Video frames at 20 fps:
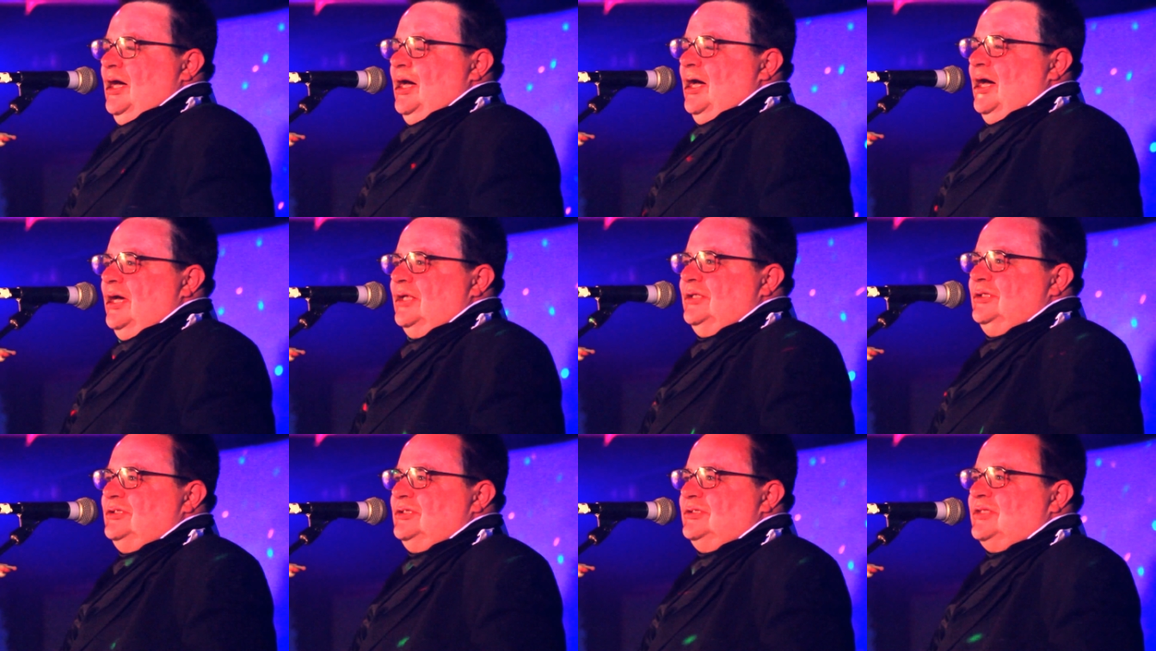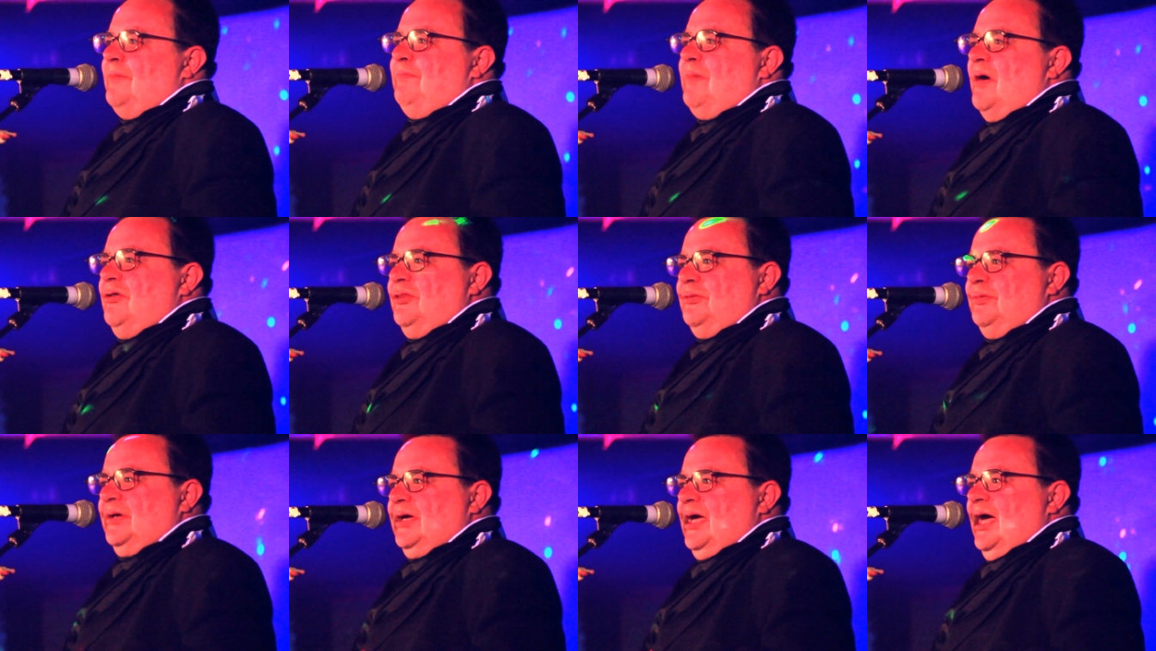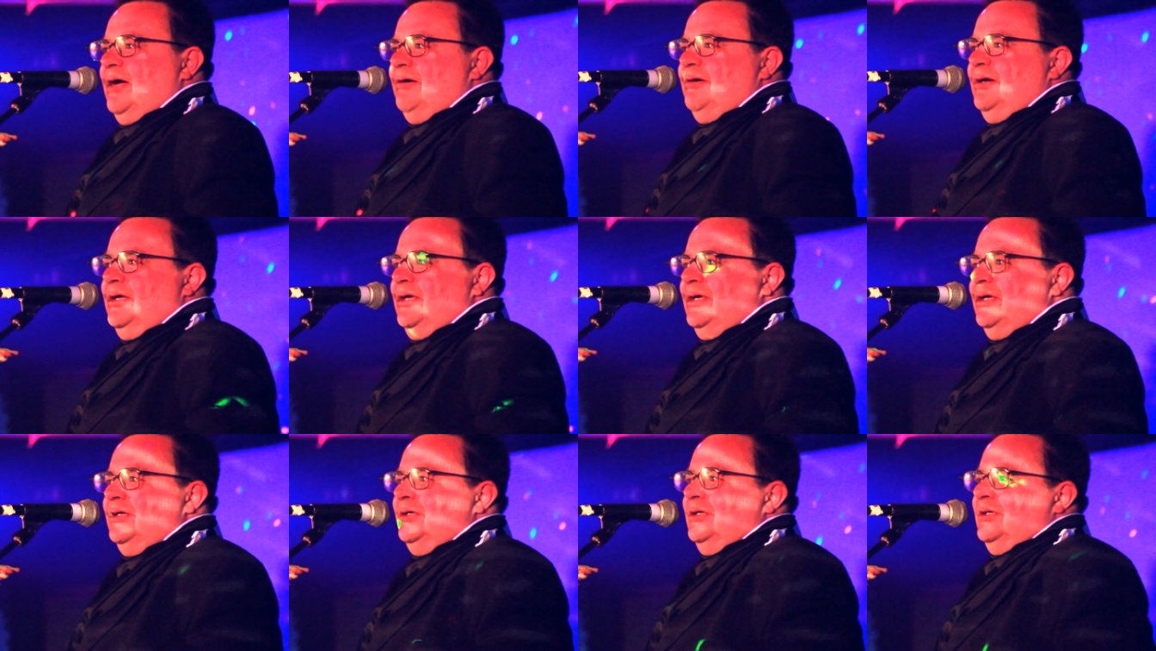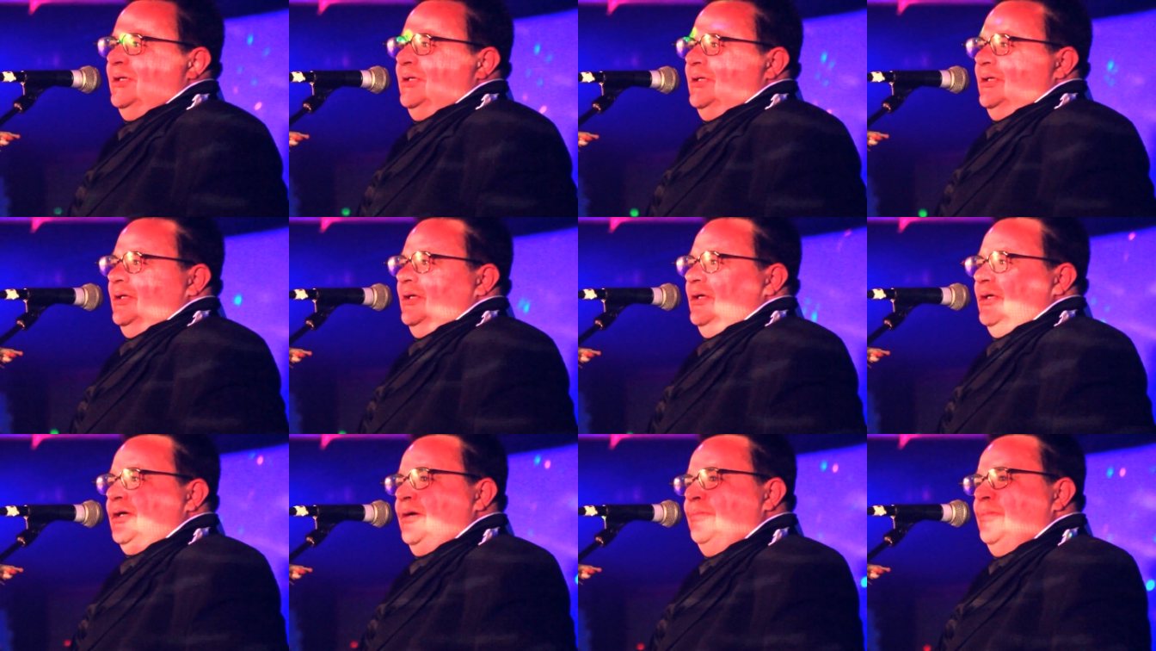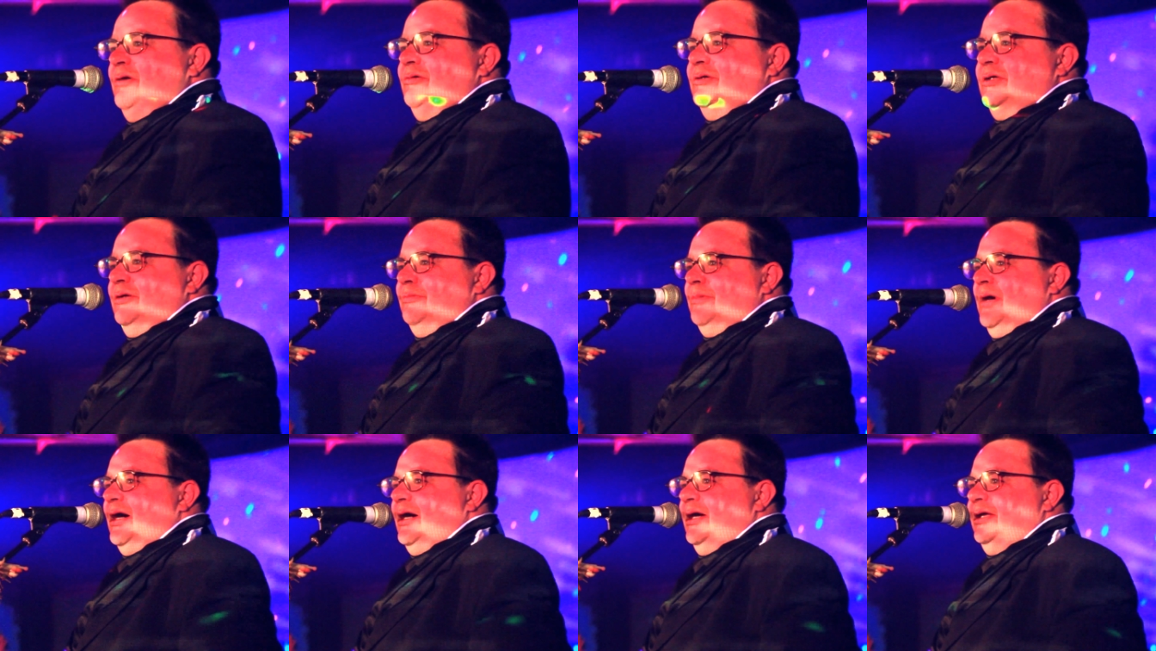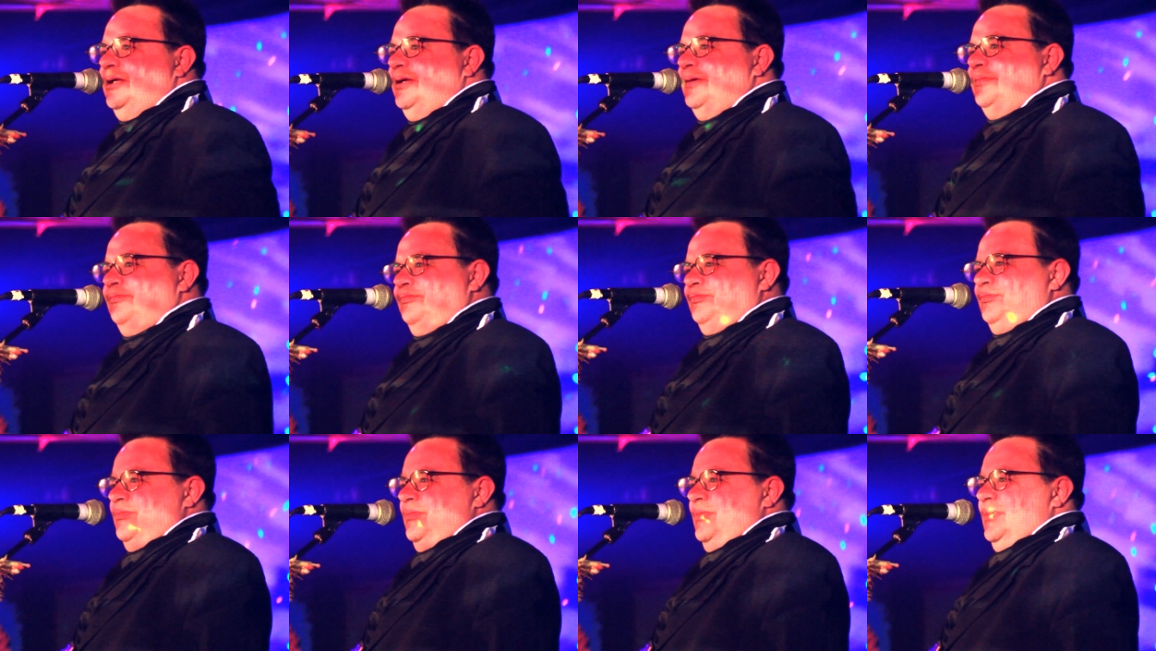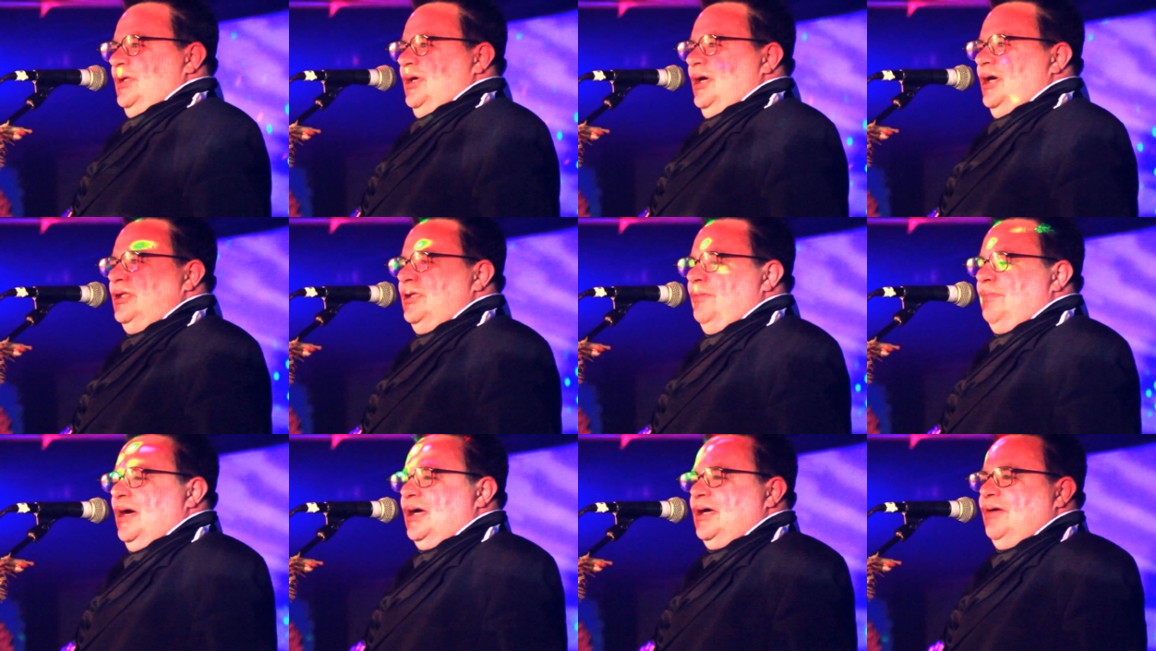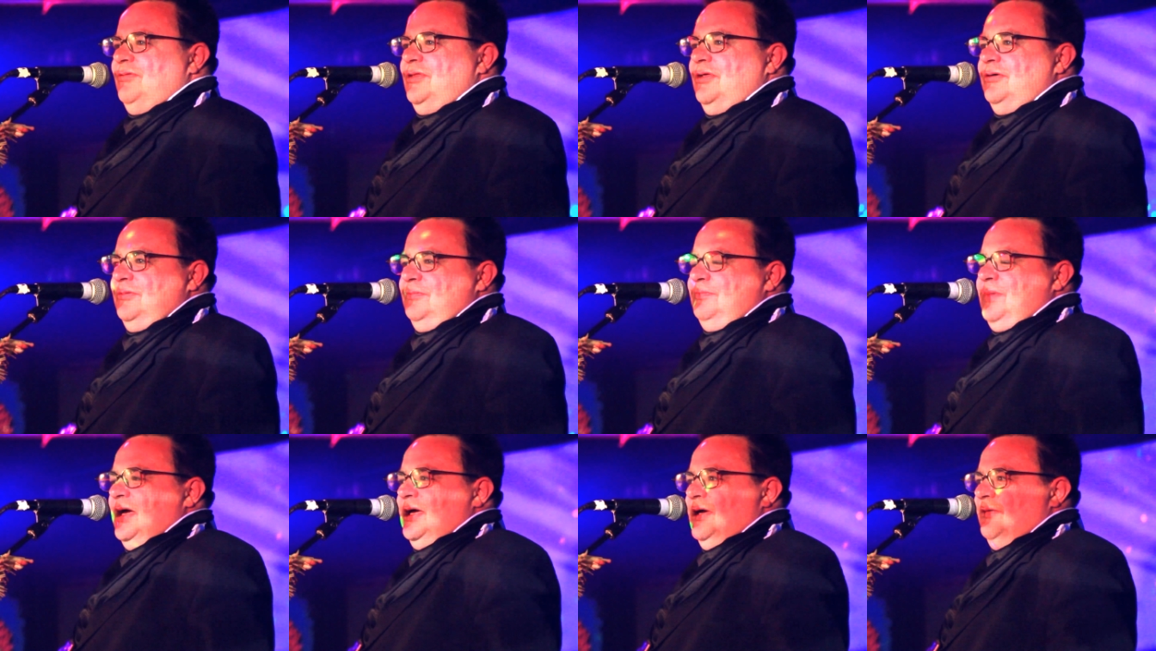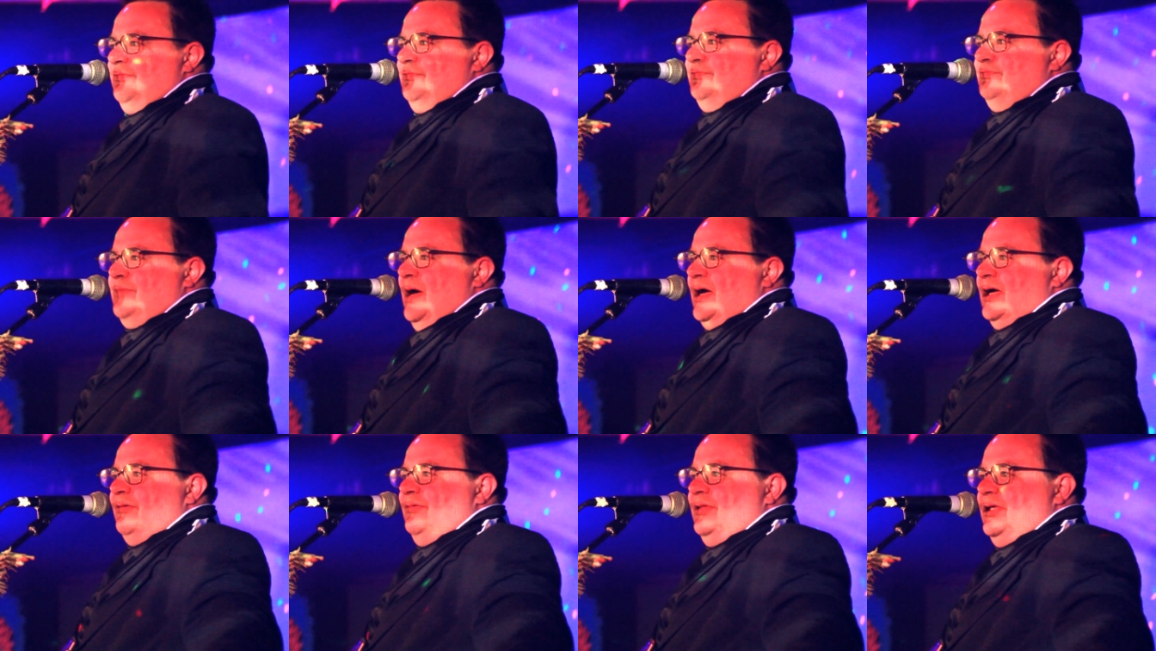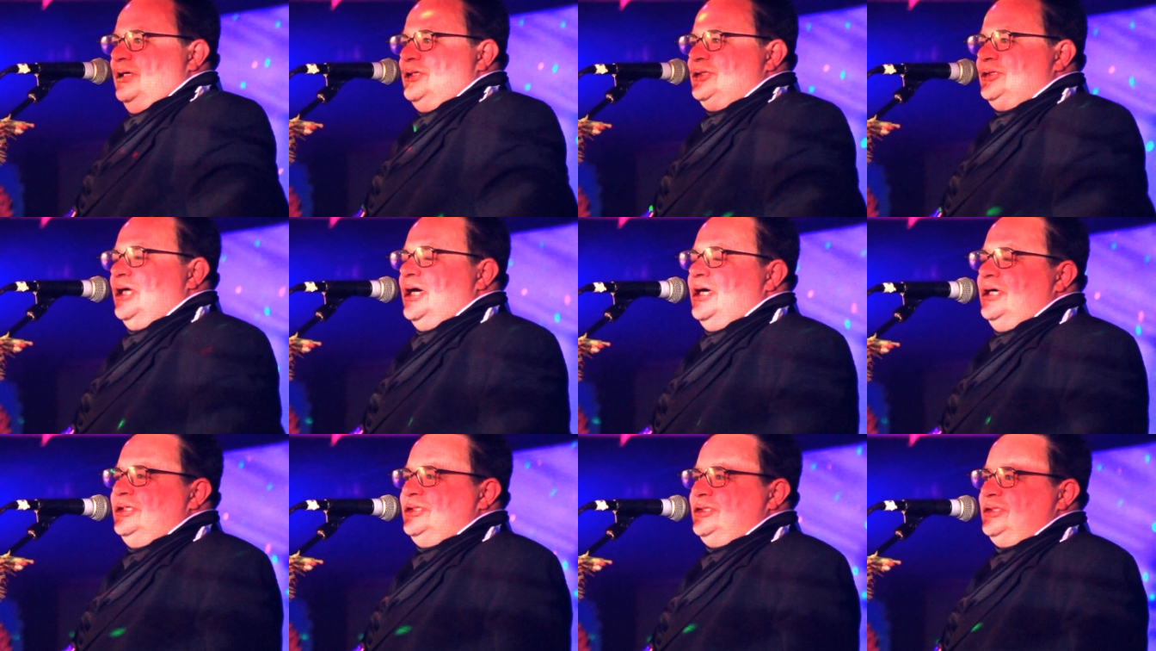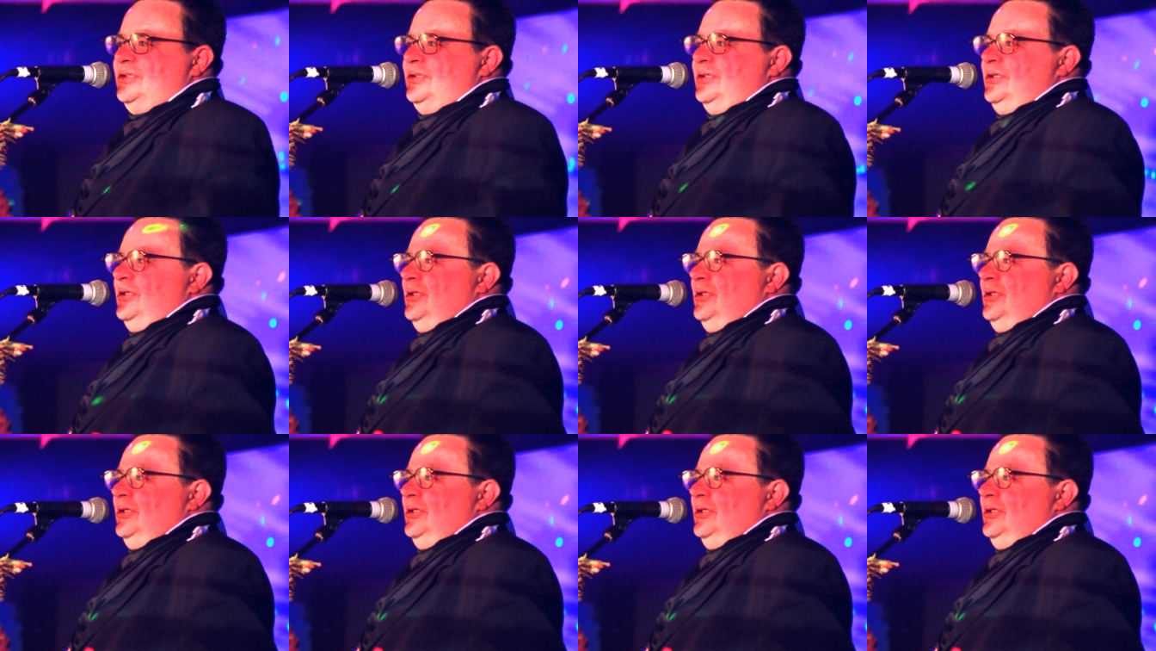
And they both were carrying communion wine in the back of the estates.